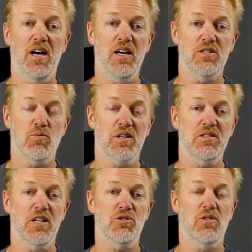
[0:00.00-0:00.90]
does.
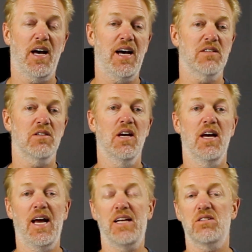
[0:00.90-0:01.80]
RingCentral has
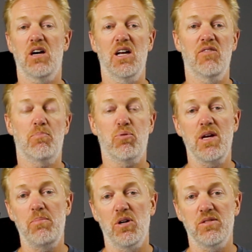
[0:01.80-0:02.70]
a ton of
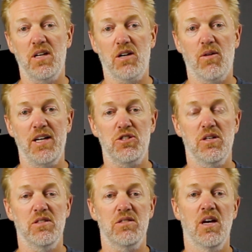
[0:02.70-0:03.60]
pre-built
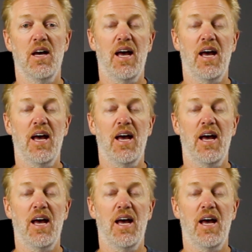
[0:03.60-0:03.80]
integrations